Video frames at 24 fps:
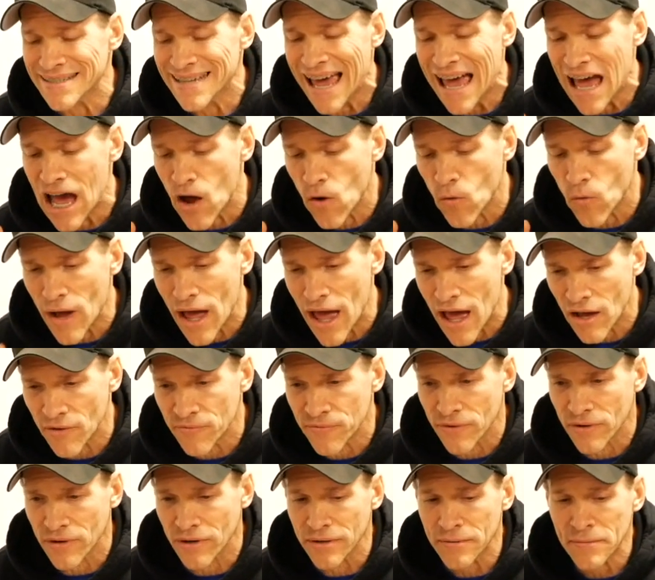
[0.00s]

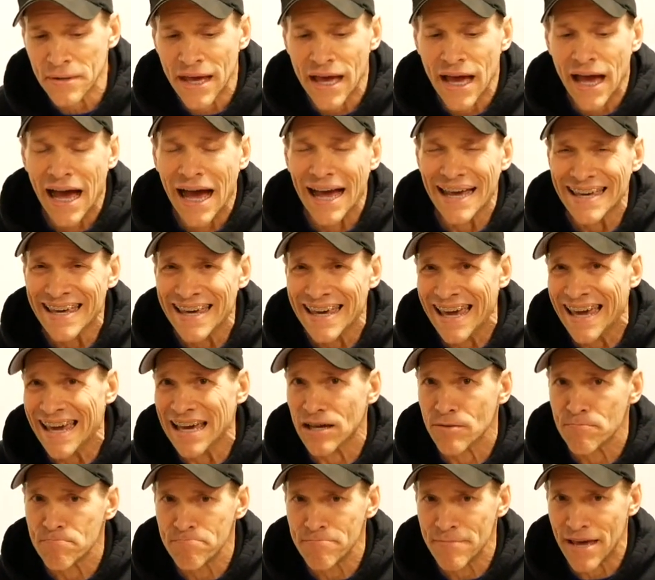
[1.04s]
However, I
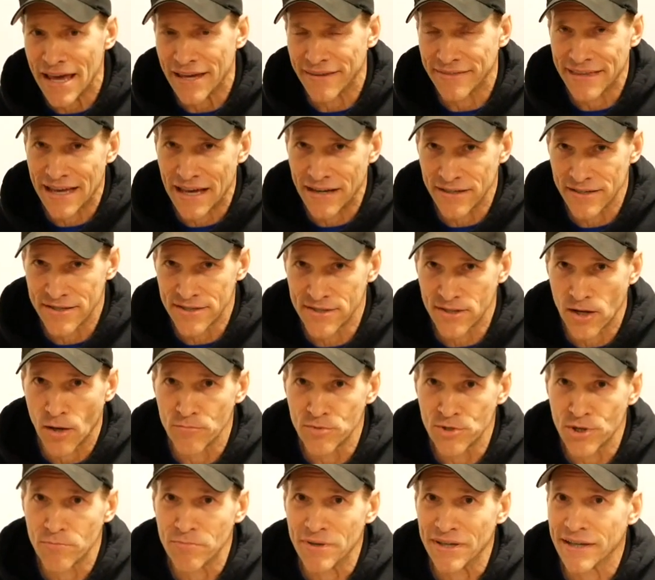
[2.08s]
can't make that
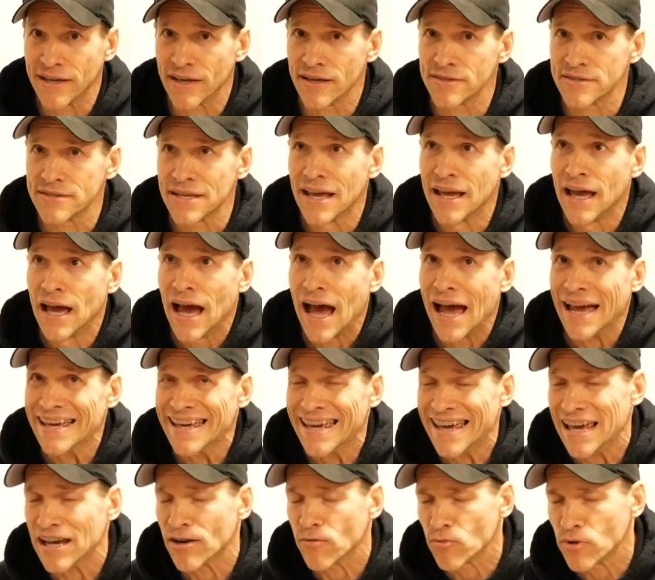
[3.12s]
assumption because I
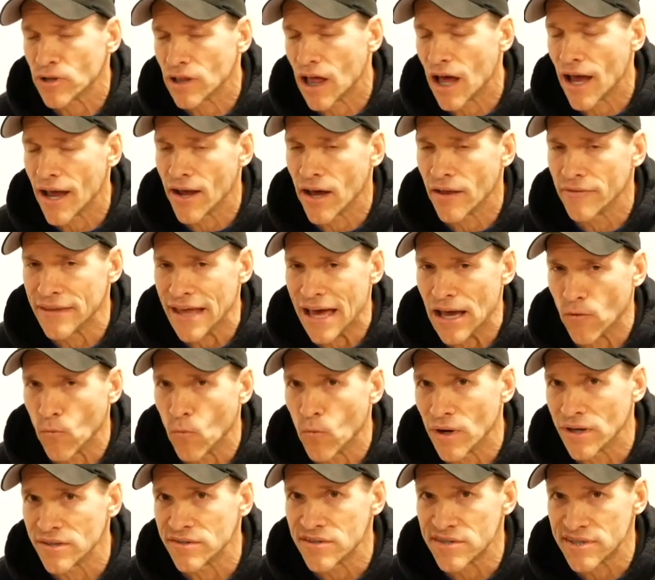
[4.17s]
can't rely on that
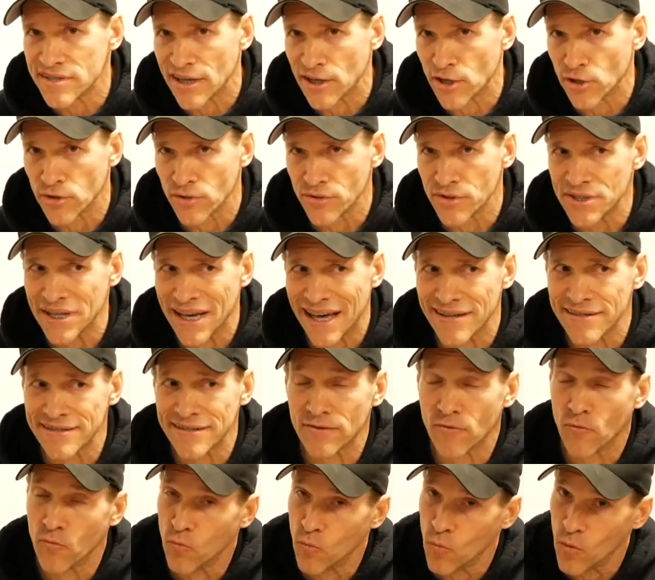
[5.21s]
one singular test,
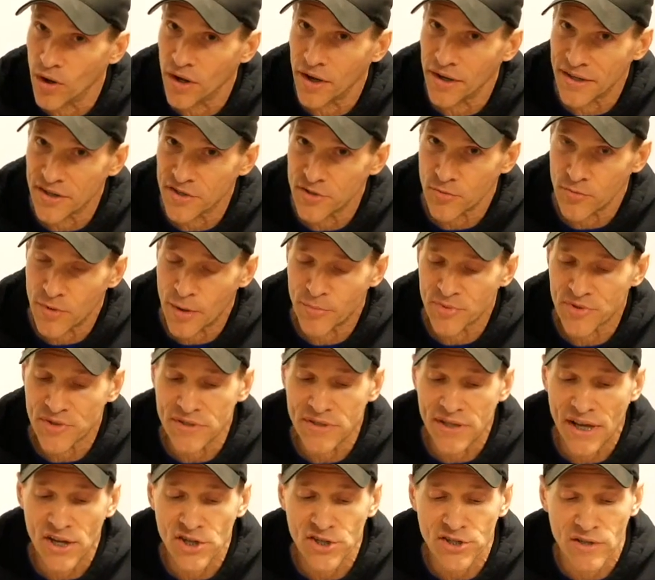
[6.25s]
one as a
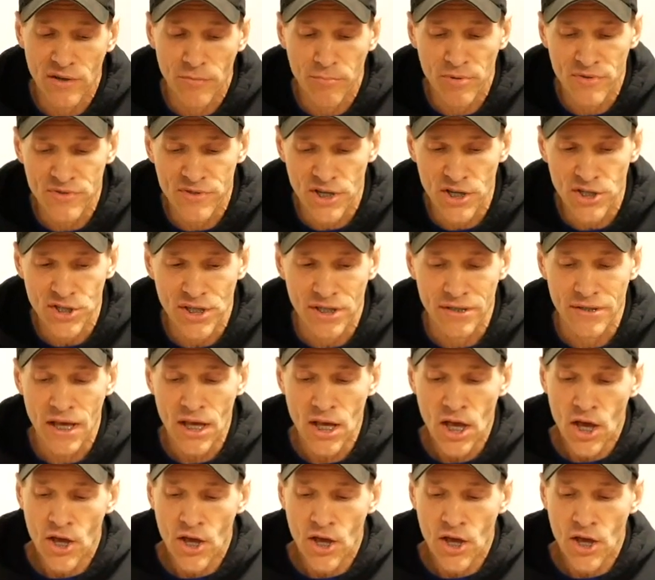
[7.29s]
representation of position.